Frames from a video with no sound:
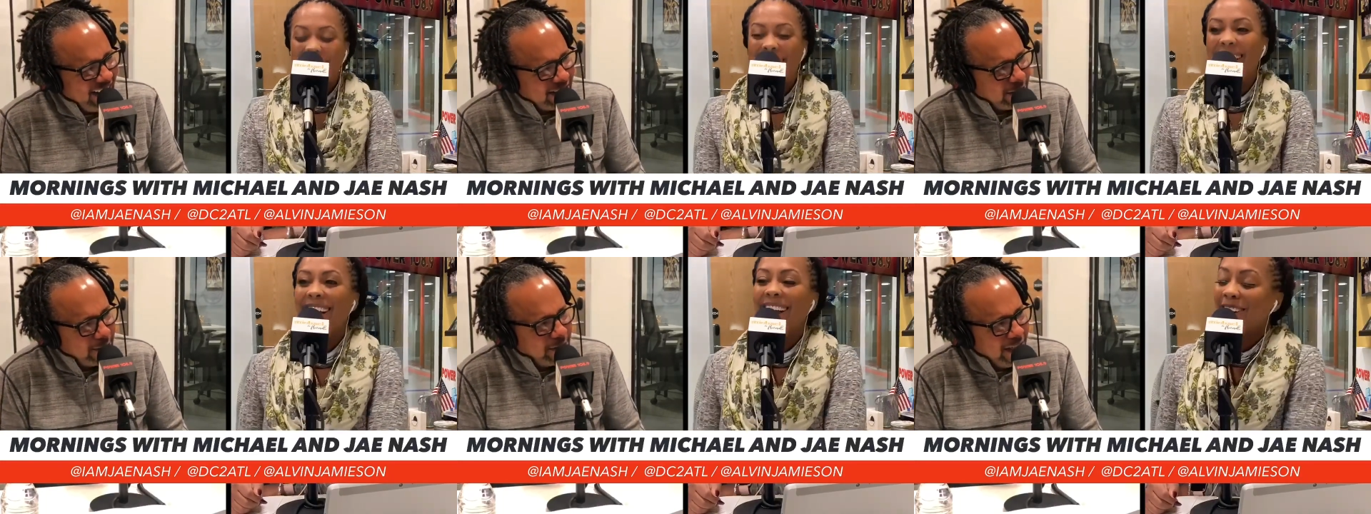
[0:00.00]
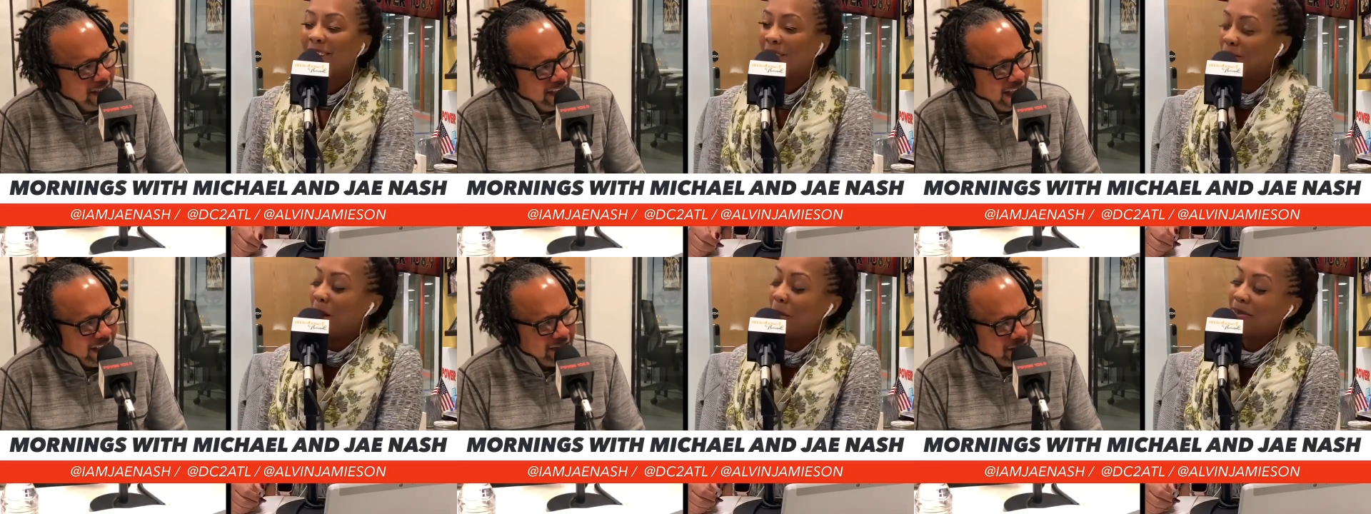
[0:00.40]
Speaker 1: some like,
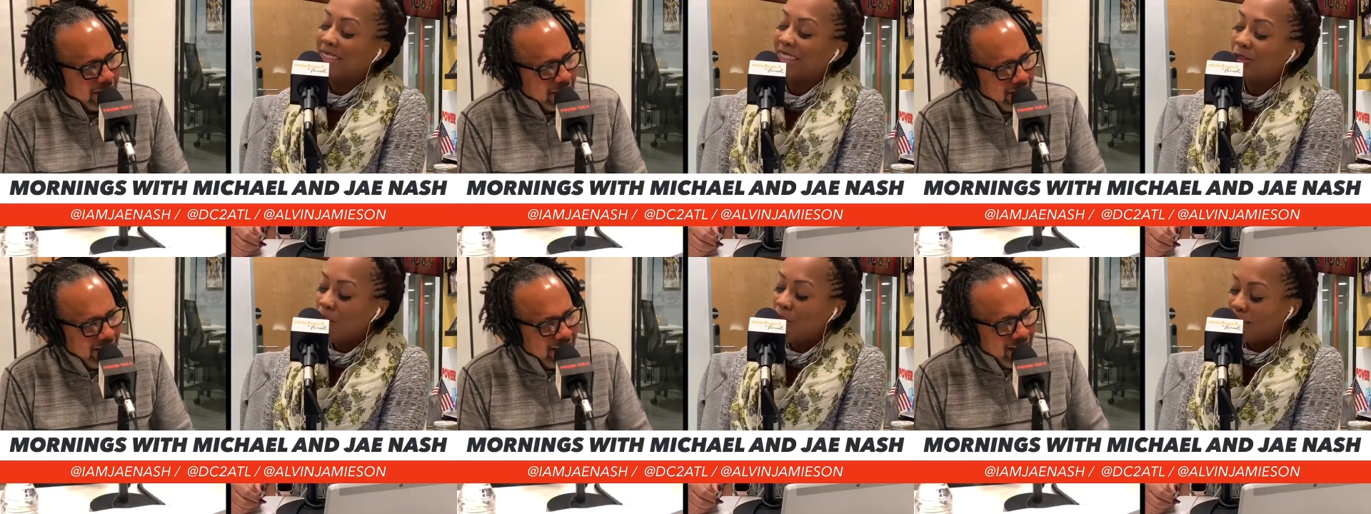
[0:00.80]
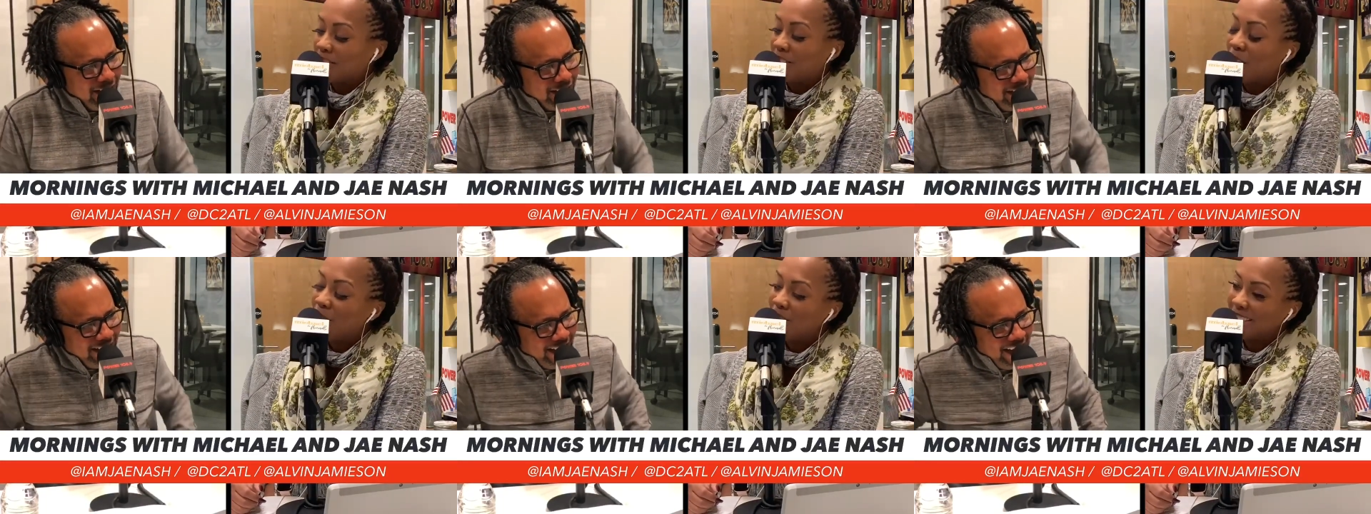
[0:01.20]
represent North Georgia.
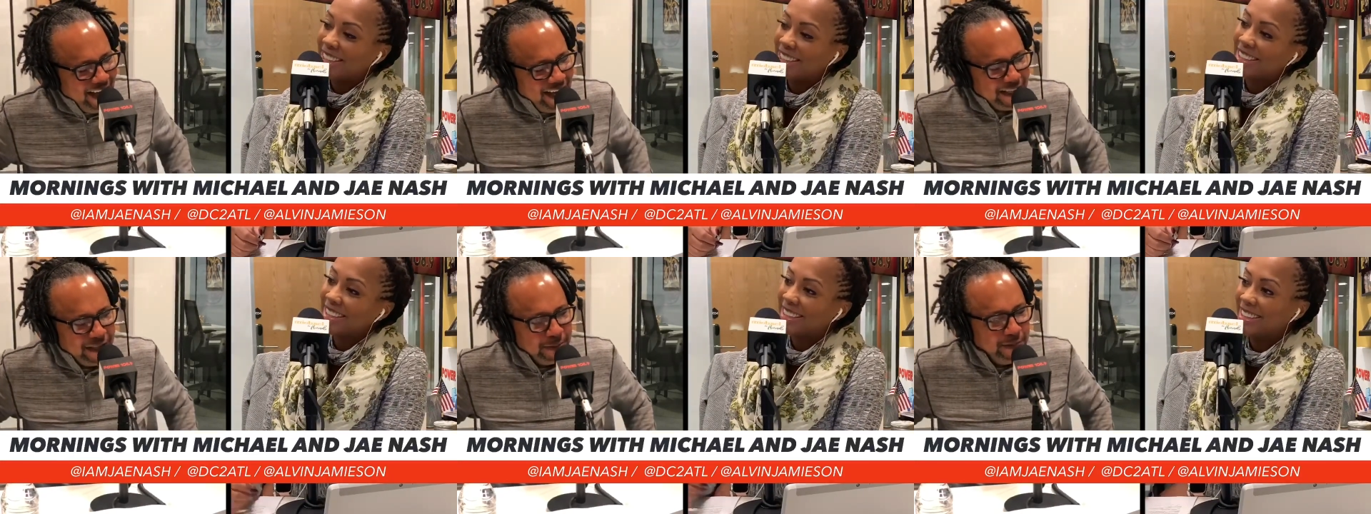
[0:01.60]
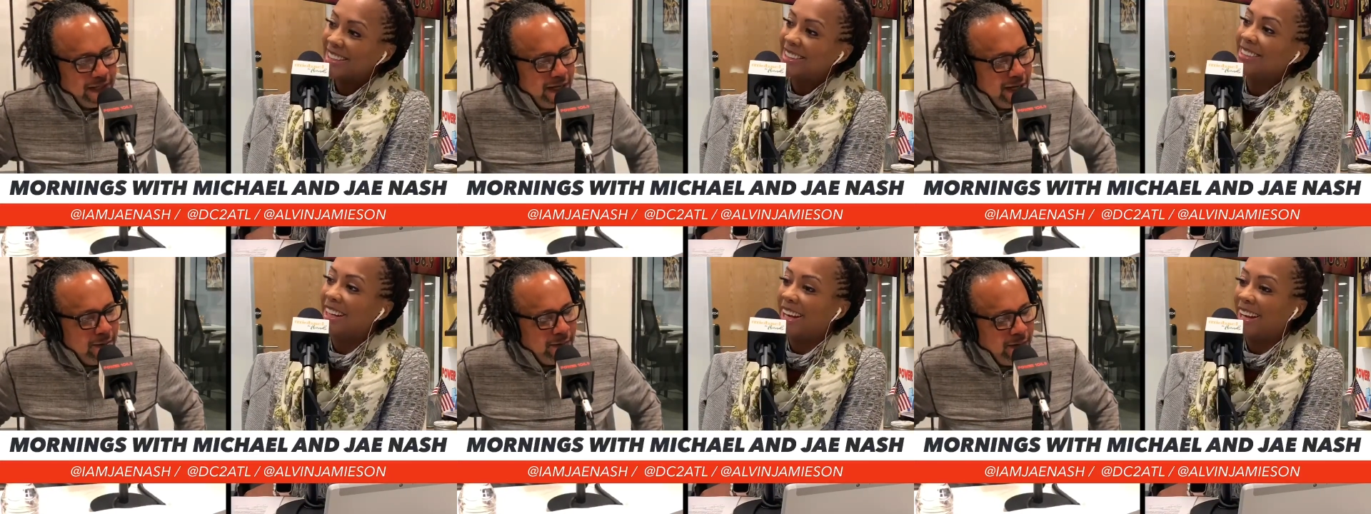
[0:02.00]
They had some
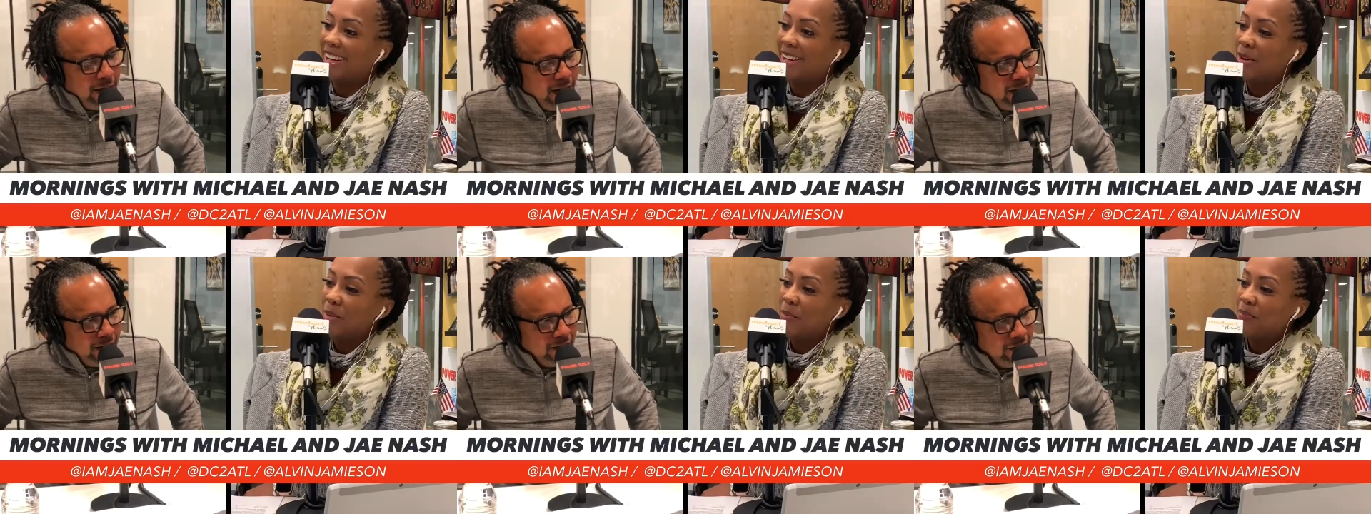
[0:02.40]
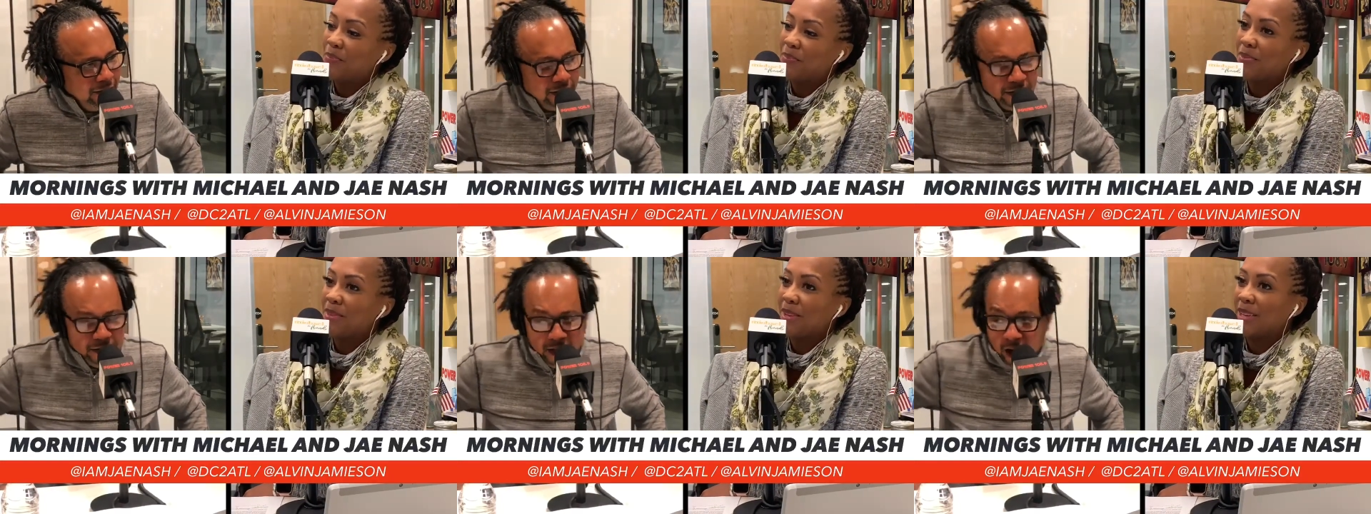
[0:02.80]
damn uh, the the
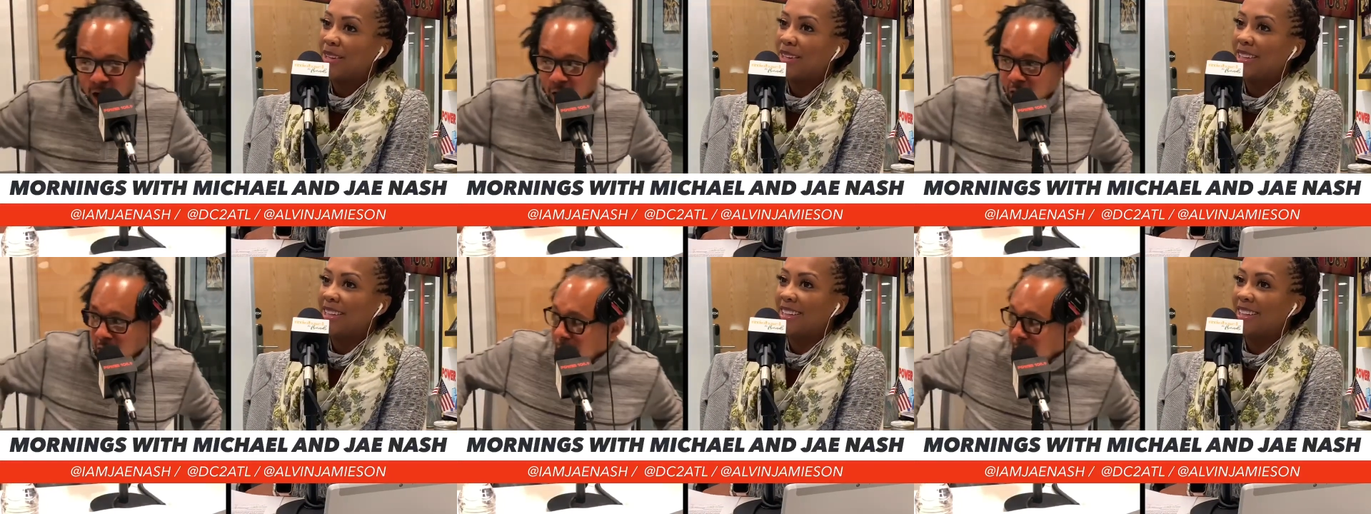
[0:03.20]
hard